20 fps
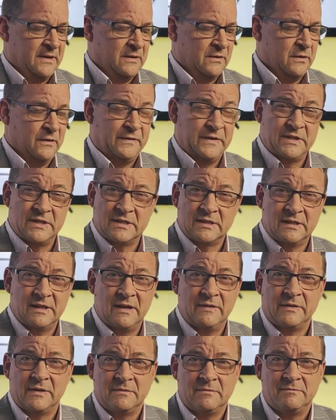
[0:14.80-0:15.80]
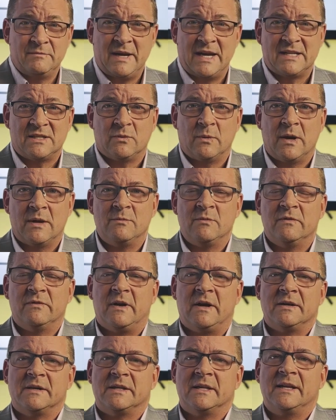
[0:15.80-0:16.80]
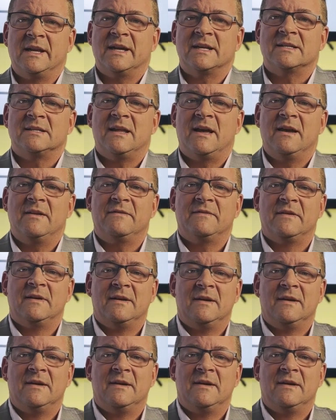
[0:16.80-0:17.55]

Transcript: or if you just live and pass away, move on to the next life.